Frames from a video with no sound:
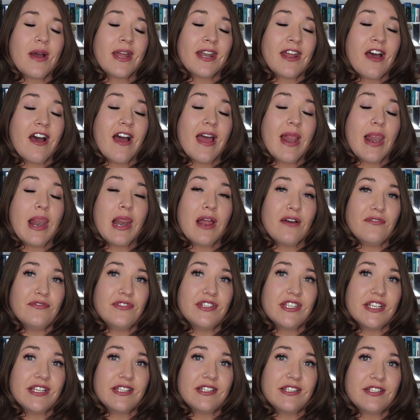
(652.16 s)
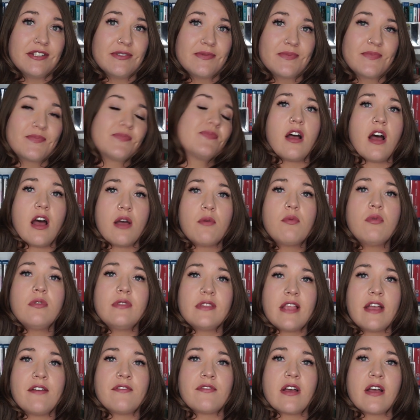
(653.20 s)
and I loved it. I will
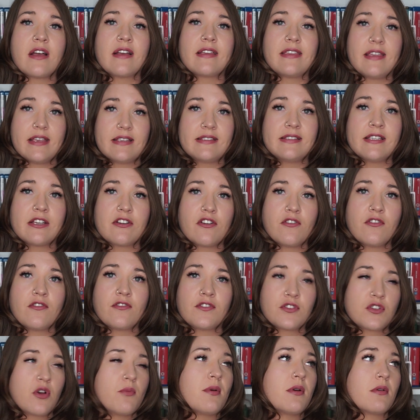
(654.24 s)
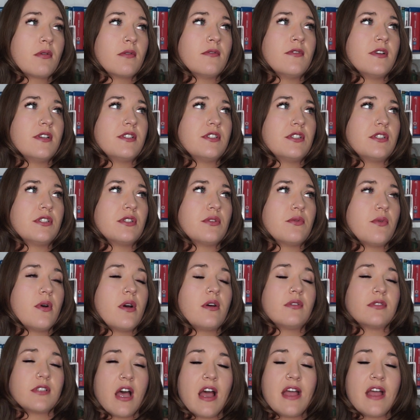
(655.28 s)
never get sick of Scott Pilgrim versus. The World.